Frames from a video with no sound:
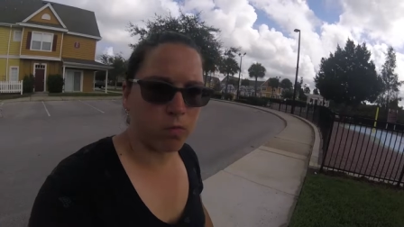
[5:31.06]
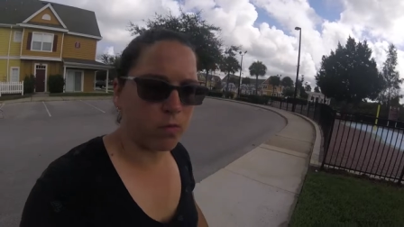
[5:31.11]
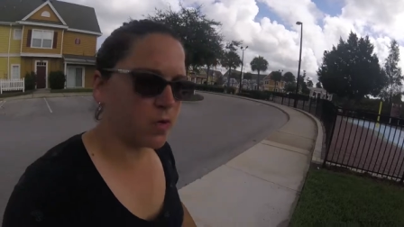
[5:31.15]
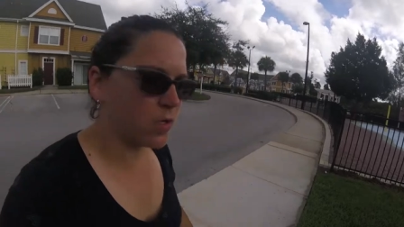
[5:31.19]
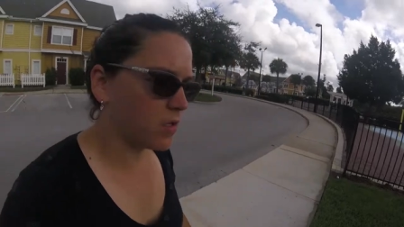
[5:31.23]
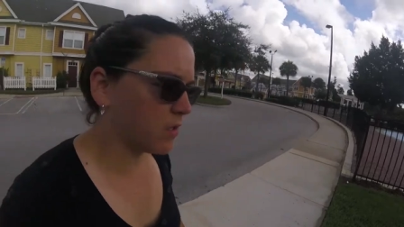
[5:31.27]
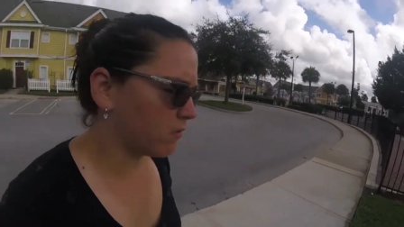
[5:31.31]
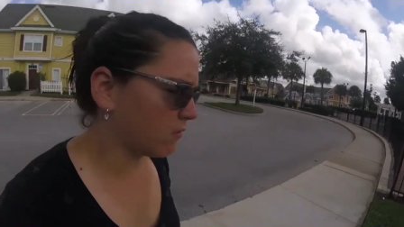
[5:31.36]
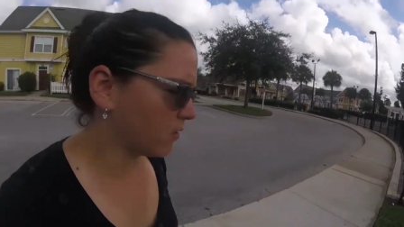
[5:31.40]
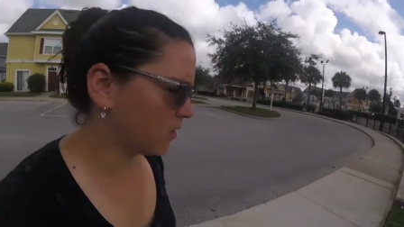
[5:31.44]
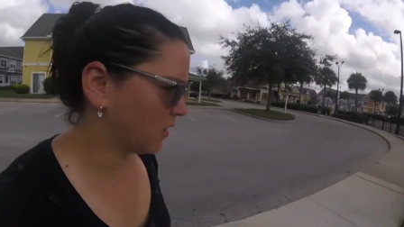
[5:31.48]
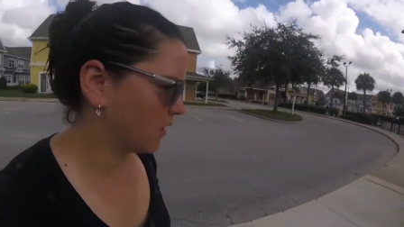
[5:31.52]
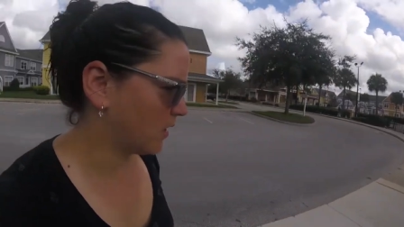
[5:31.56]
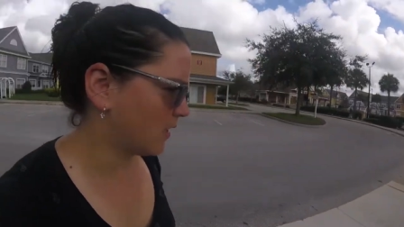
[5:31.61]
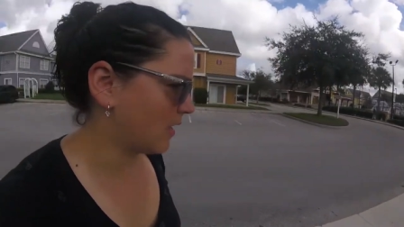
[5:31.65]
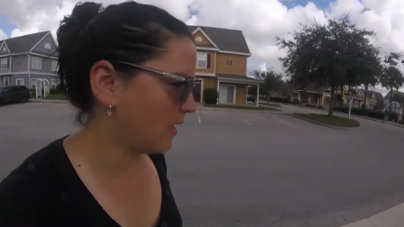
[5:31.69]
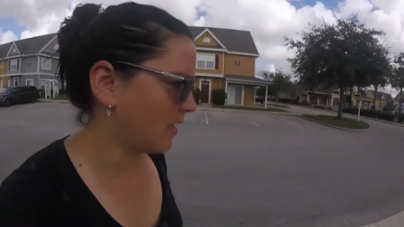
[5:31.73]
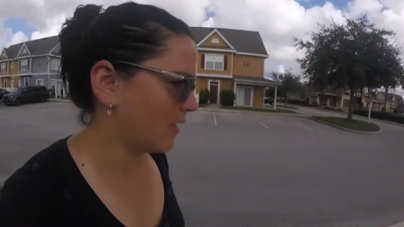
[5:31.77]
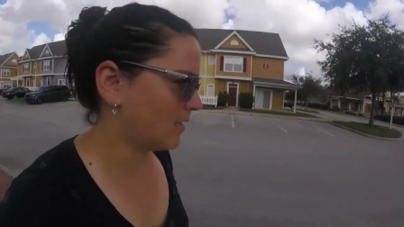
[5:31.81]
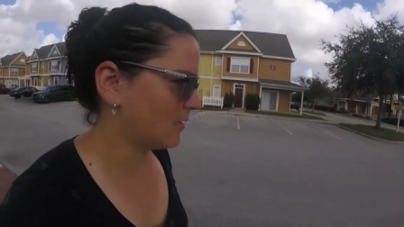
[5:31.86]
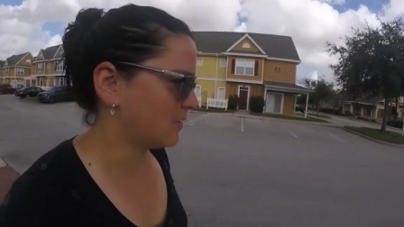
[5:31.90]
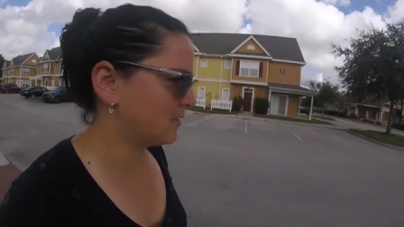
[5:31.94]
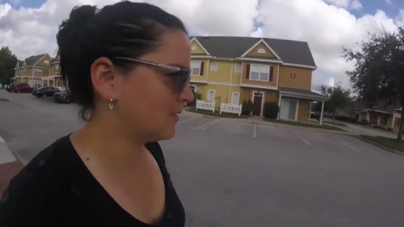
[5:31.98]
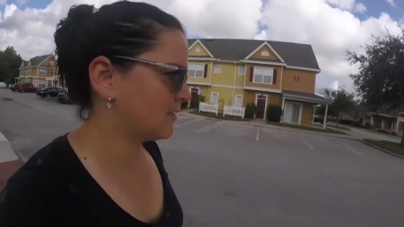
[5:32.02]
really, really
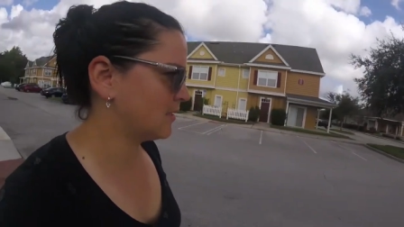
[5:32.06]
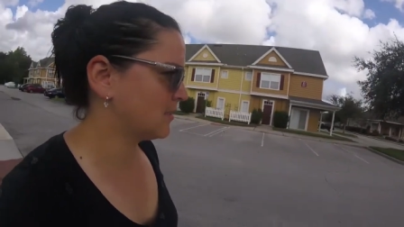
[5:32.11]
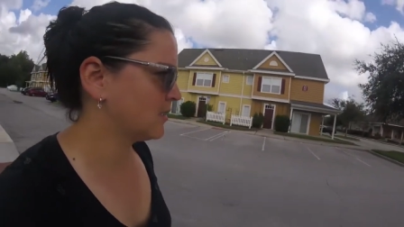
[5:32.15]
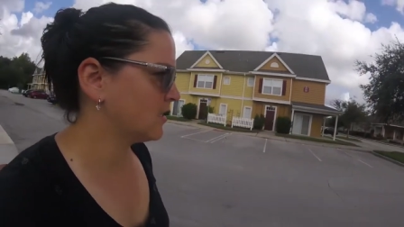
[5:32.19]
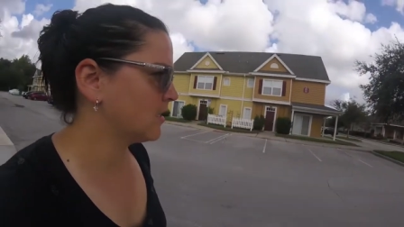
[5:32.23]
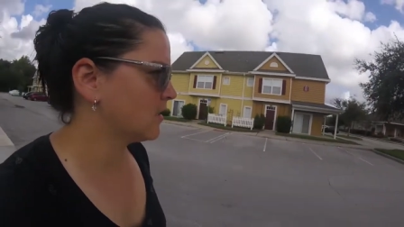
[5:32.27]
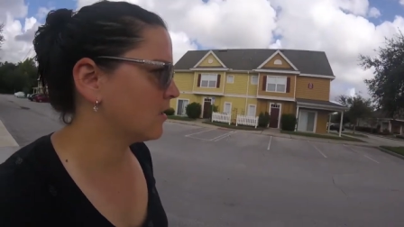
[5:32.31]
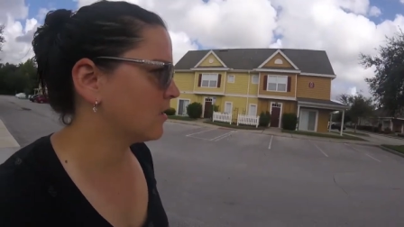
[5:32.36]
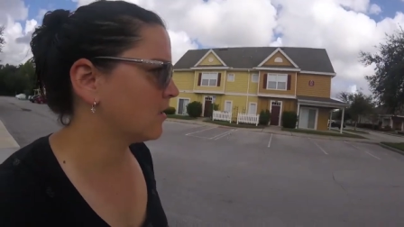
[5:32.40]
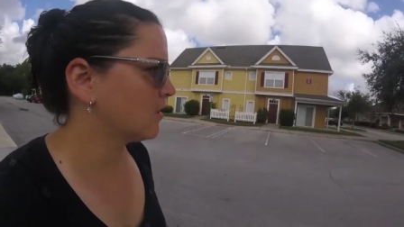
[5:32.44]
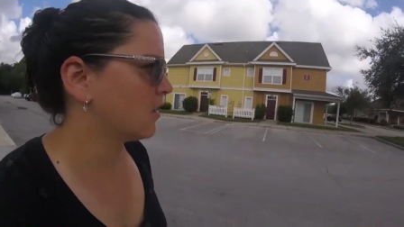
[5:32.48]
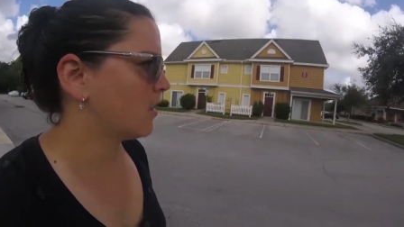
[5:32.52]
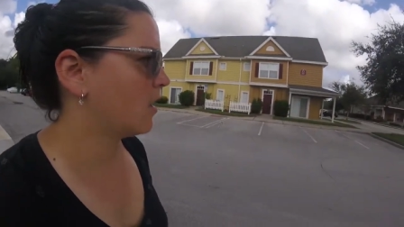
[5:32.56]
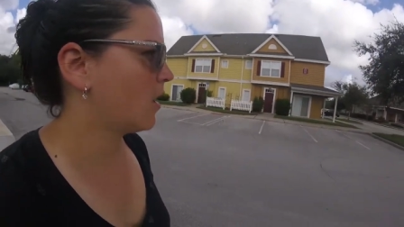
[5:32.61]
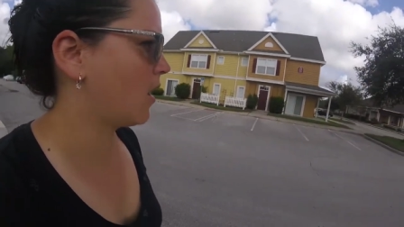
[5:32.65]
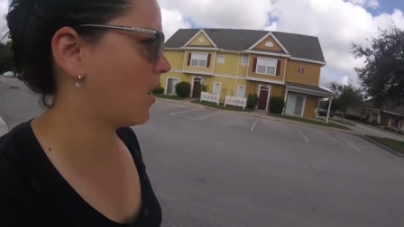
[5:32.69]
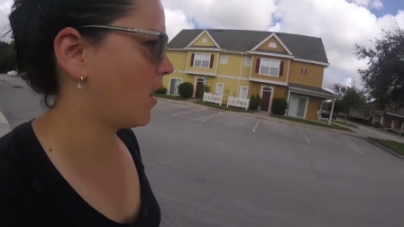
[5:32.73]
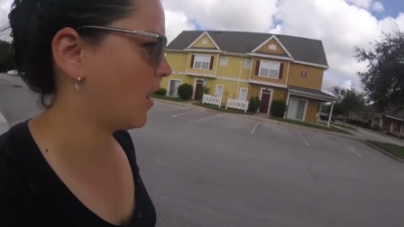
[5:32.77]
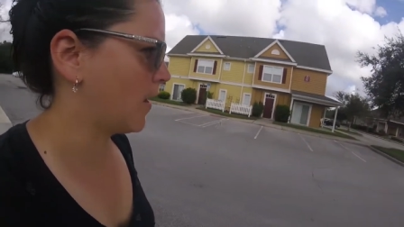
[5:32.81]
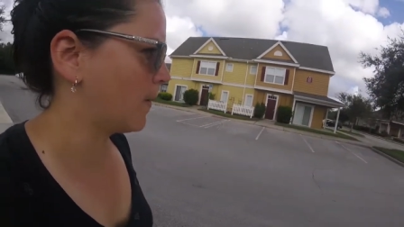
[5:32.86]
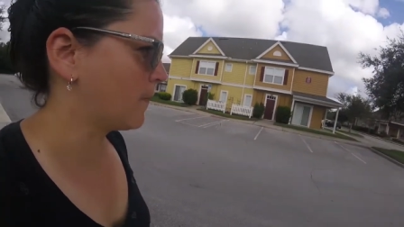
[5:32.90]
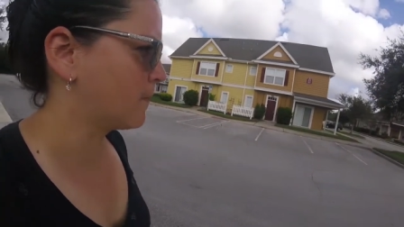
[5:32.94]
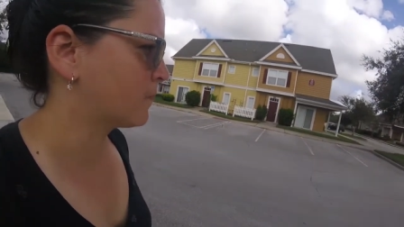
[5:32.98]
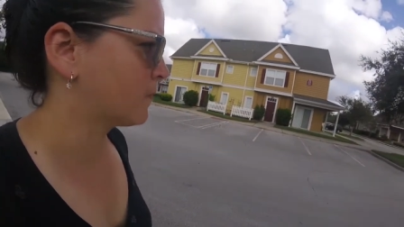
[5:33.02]
nice.
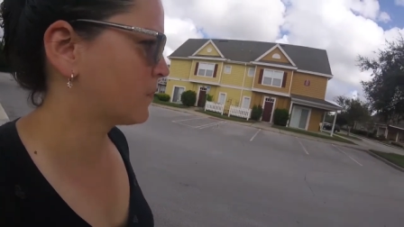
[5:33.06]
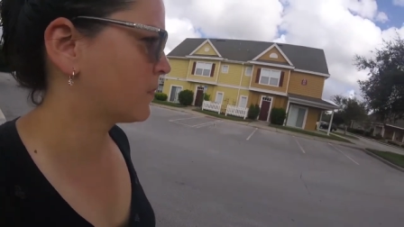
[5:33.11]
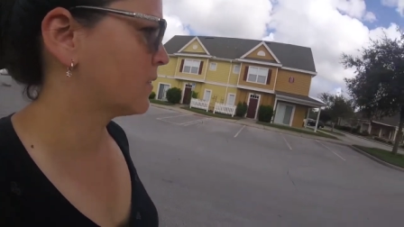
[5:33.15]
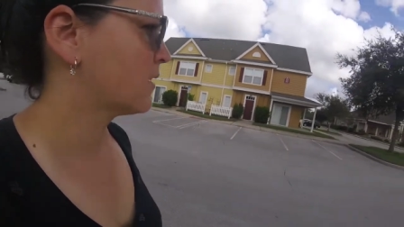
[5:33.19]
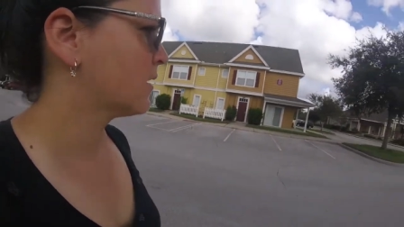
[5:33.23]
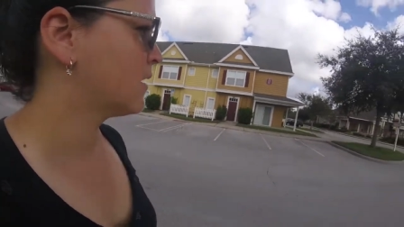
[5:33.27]
Um,